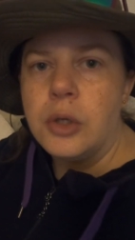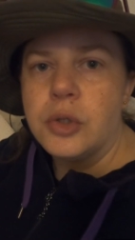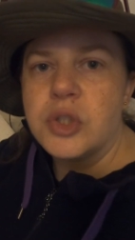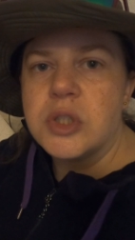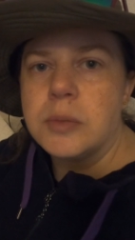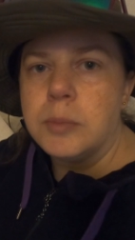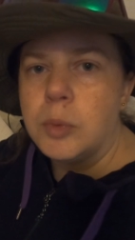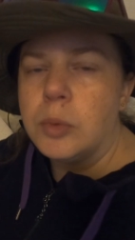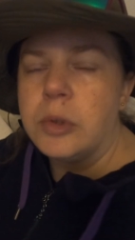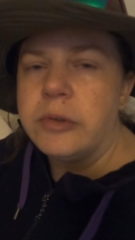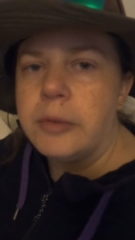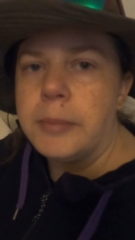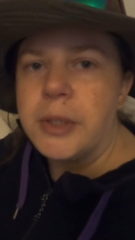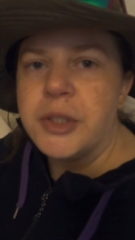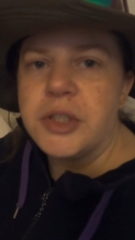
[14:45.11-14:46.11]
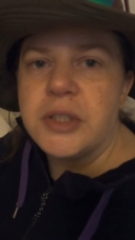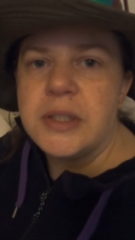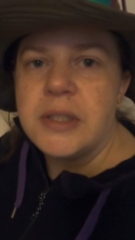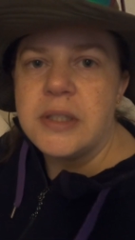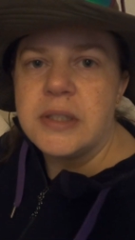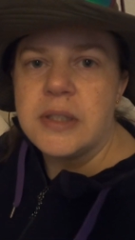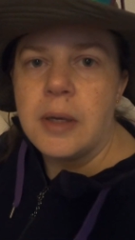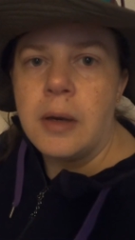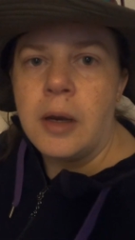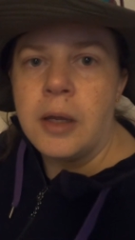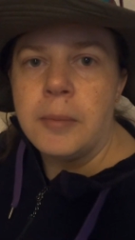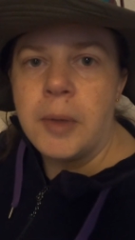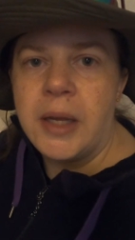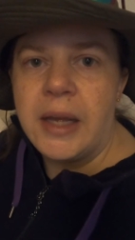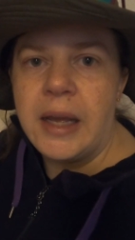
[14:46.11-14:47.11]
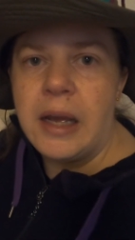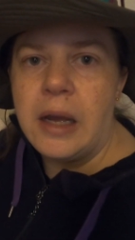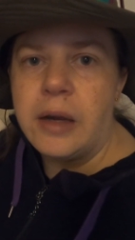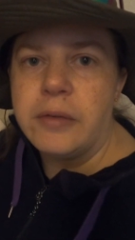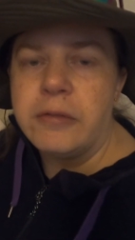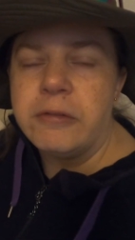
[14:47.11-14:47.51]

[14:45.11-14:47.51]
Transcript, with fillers: smaller emergencies that I might have.